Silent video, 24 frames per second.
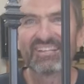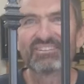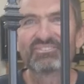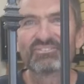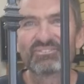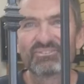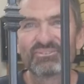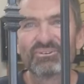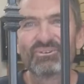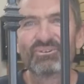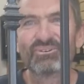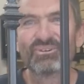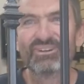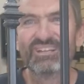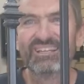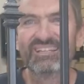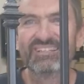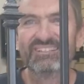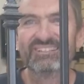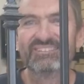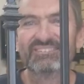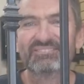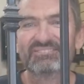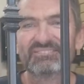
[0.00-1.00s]
add
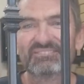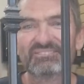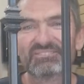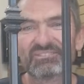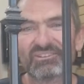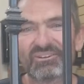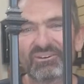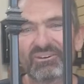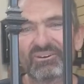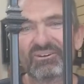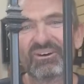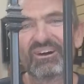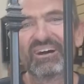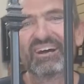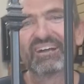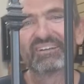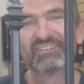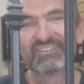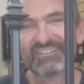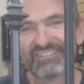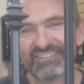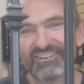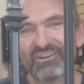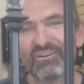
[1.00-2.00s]
jewelry. Okay. So
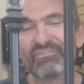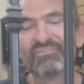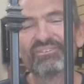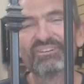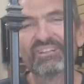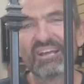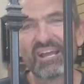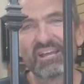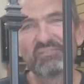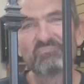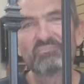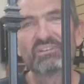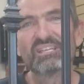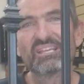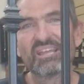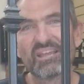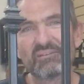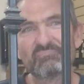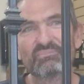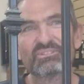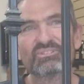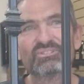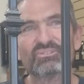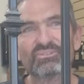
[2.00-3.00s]
I overnight
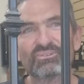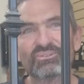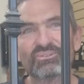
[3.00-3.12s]
became a